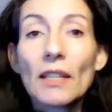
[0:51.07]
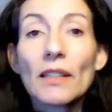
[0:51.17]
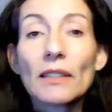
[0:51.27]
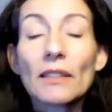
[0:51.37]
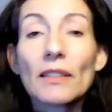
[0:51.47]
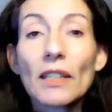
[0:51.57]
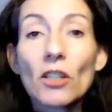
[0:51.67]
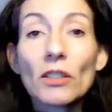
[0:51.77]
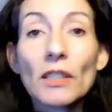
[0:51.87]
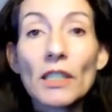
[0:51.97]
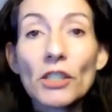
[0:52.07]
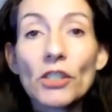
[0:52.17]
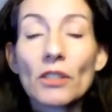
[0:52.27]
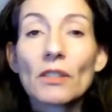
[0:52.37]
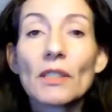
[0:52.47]
that
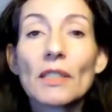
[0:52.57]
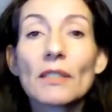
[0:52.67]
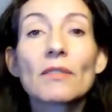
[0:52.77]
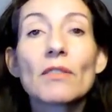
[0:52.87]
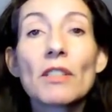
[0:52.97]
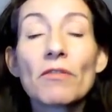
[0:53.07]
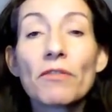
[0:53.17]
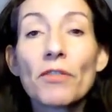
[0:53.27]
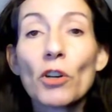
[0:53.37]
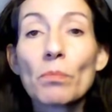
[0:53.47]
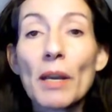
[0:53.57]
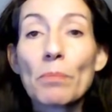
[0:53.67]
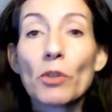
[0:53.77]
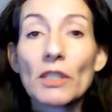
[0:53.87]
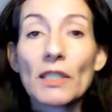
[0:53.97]
recognition is informed by
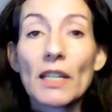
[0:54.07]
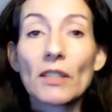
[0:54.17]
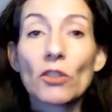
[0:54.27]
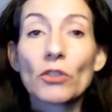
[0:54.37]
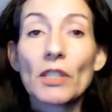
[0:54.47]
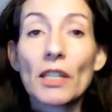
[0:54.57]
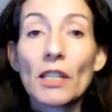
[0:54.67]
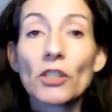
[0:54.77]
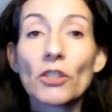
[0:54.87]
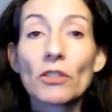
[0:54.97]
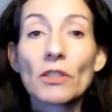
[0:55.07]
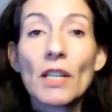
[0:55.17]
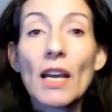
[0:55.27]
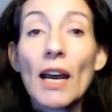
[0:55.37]
political considerations,